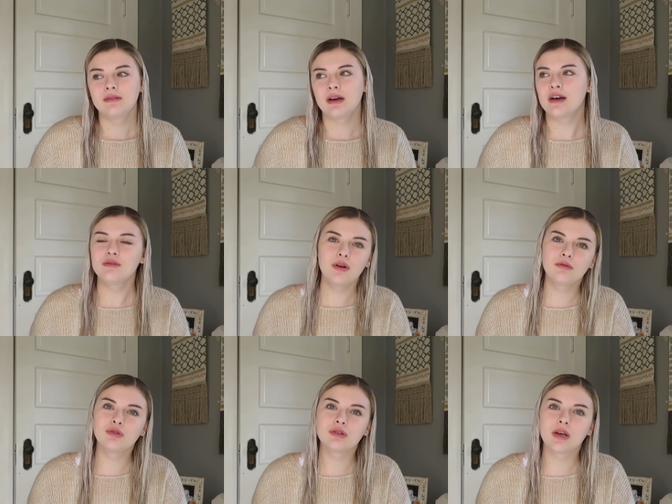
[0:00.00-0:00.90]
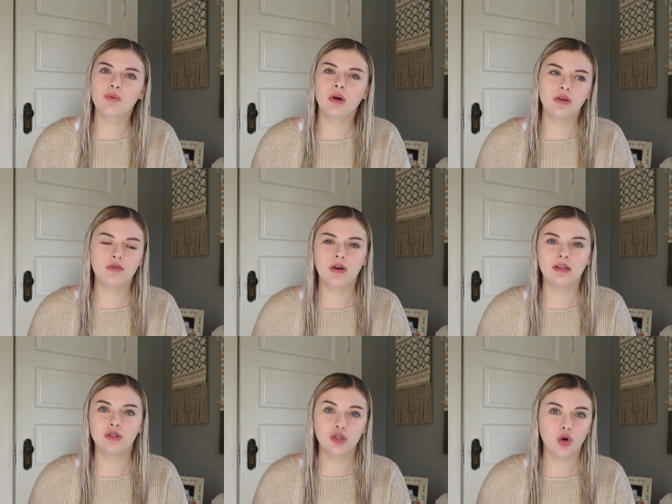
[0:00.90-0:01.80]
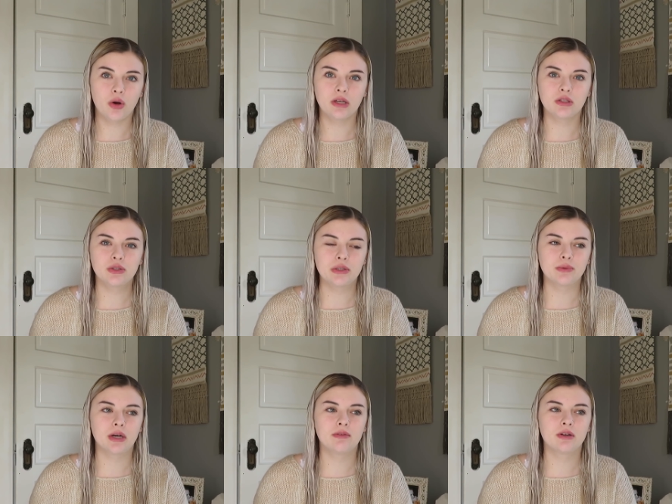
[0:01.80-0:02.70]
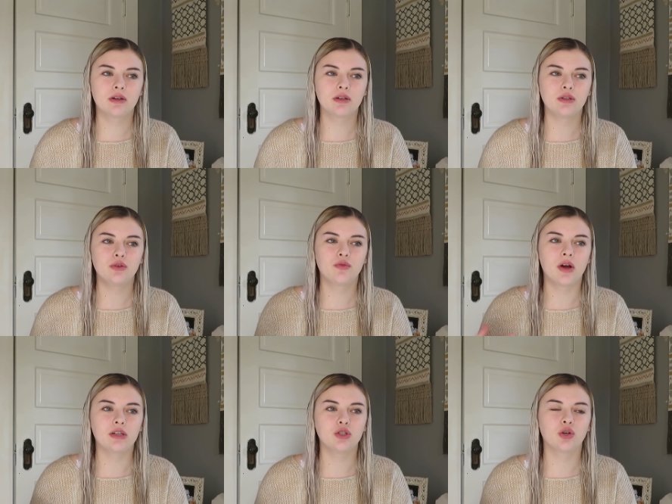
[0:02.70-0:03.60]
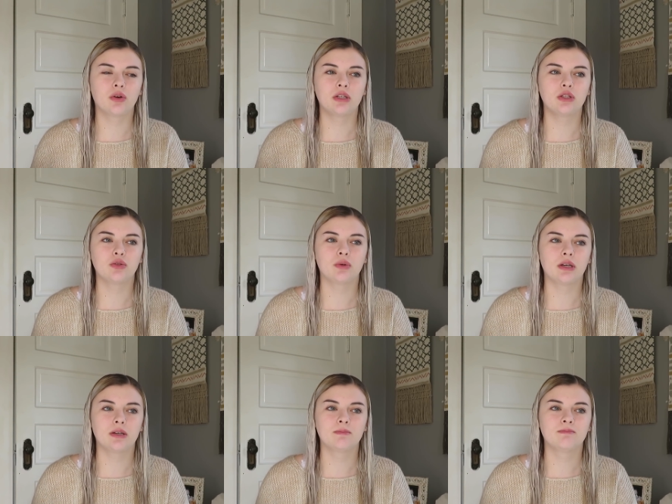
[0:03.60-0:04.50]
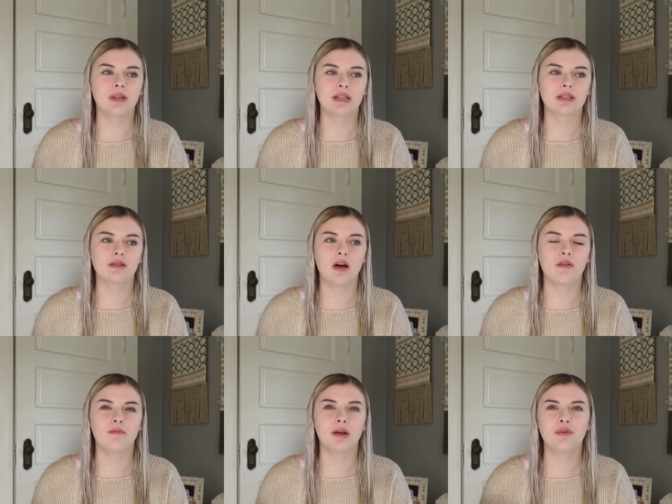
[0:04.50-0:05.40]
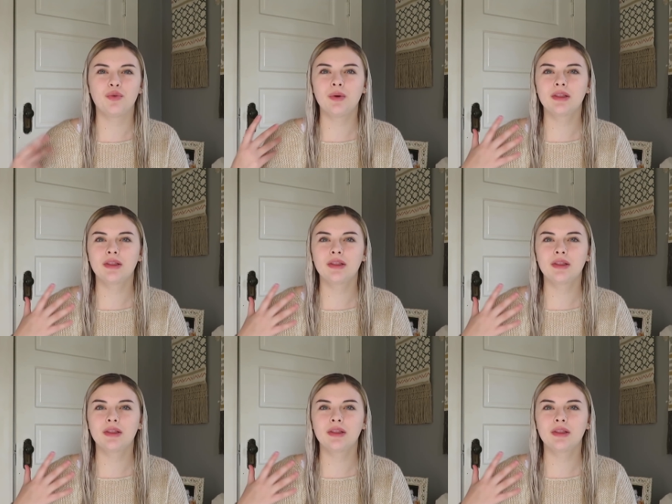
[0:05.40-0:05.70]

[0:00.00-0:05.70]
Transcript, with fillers: I don't know, just like what you find joy in doing. Whatever you find joy in doing, that's love. But if you